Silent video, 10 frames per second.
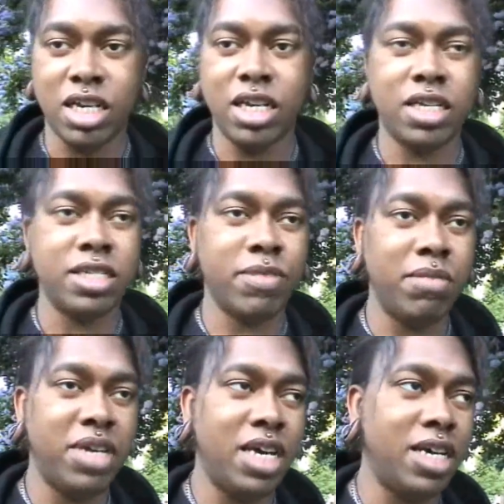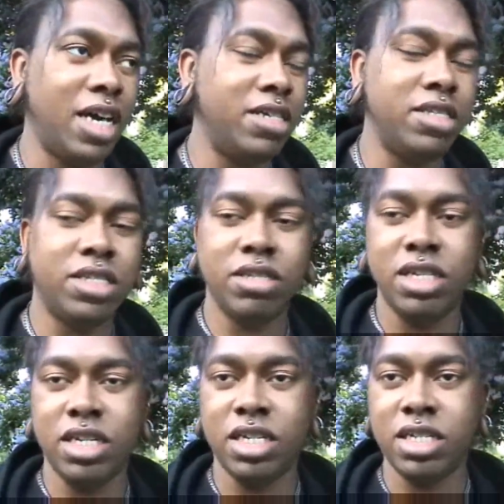kicks my bag out into
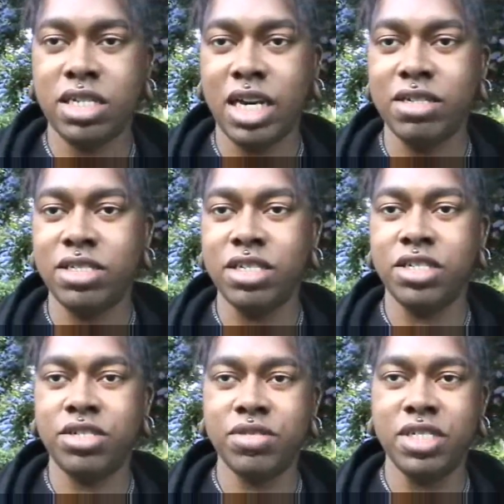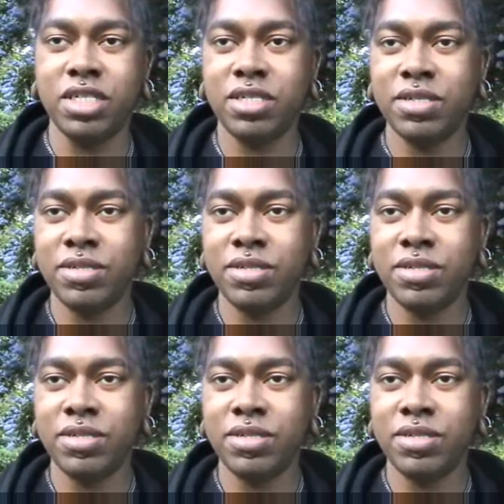the street.